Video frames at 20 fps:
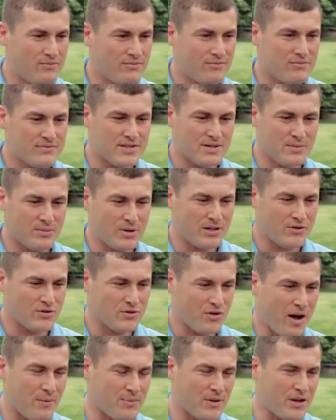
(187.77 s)
somebody
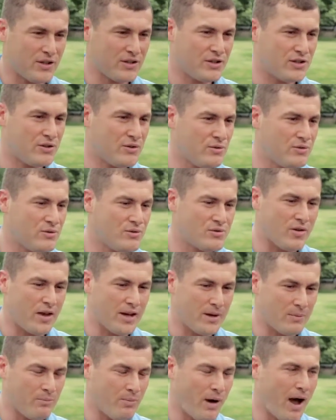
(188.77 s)
dropped a huge
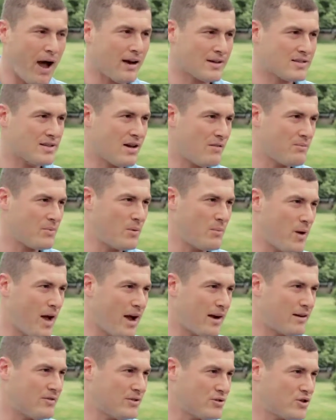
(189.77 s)
box off the
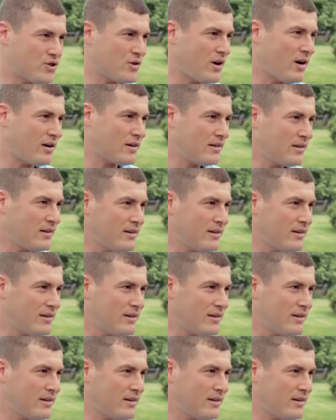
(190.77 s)
back of a truck,